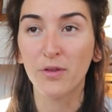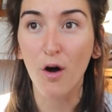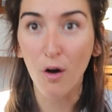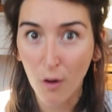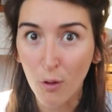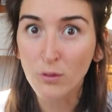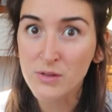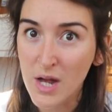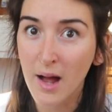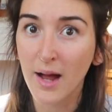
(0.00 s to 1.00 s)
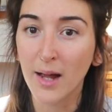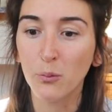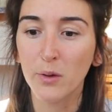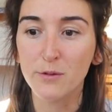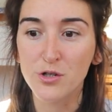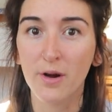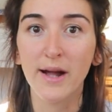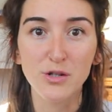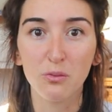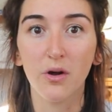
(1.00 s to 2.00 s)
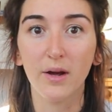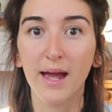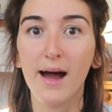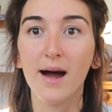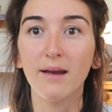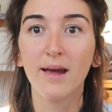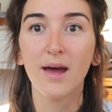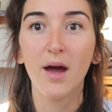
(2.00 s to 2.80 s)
The whole time we were trying to work out,